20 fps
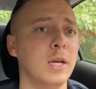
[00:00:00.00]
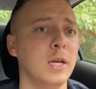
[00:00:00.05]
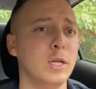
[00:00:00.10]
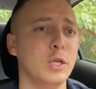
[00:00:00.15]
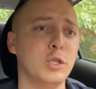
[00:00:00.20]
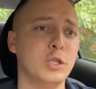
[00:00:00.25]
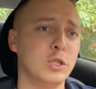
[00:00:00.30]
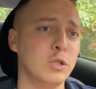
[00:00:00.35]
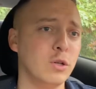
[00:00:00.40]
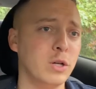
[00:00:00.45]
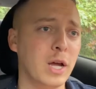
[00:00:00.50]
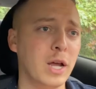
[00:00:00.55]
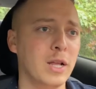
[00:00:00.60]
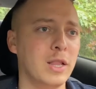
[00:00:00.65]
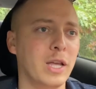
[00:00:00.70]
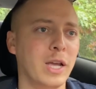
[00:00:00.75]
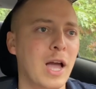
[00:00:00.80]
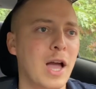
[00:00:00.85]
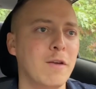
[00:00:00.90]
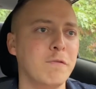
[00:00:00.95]
You still got it.
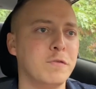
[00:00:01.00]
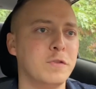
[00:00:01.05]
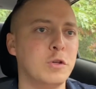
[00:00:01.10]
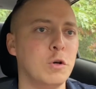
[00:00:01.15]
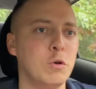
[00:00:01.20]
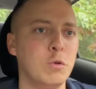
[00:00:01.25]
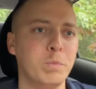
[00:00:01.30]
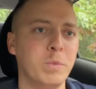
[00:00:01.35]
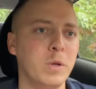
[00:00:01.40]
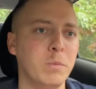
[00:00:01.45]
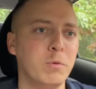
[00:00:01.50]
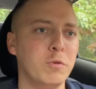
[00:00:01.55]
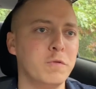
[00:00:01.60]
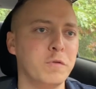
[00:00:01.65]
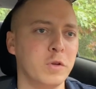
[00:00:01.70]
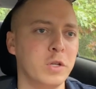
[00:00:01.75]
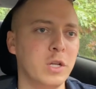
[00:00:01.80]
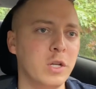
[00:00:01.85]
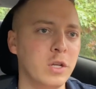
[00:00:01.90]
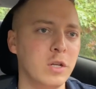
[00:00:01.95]
Like I've told people
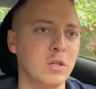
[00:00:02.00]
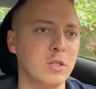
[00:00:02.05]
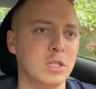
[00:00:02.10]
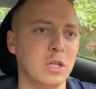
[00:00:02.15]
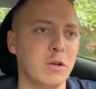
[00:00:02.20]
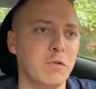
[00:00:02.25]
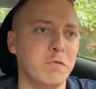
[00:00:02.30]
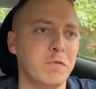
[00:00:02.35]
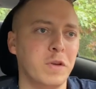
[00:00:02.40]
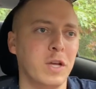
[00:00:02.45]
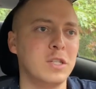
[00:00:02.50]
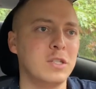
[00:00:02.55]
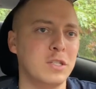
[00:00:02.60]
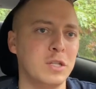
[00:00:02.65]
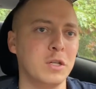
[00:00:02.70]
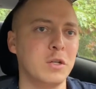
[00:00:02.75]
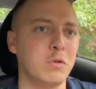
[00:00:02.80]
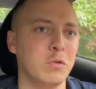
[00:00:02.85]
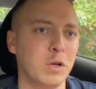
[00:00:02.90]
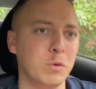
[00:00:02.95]
for years, invest
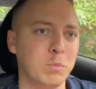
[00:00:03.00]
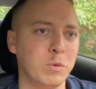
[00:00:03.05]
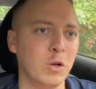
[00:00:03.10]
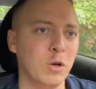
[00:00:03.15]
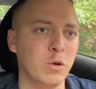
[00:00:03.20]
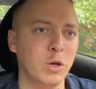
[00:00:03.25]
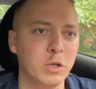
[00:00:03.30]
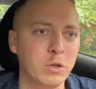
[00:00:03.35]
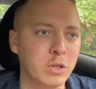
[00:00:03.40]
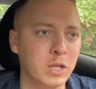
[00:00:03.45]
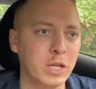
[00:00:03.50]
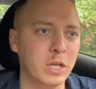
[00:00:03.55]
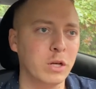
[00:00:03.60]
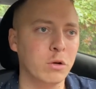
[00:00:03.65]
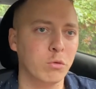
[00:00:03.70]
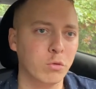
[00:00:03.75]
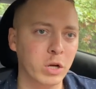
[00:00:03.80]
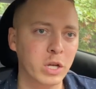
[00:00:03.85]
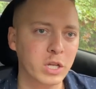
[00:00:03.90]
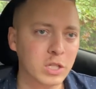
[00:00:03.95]
in crypto and you can
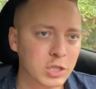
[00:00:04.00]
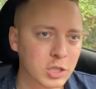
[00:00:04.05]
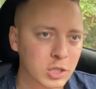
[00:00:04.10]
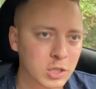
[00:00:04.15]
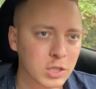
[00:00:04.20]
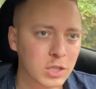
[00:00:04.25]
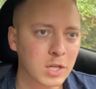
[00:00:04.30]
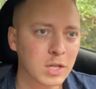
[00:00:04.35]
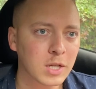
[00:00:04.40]
get rich.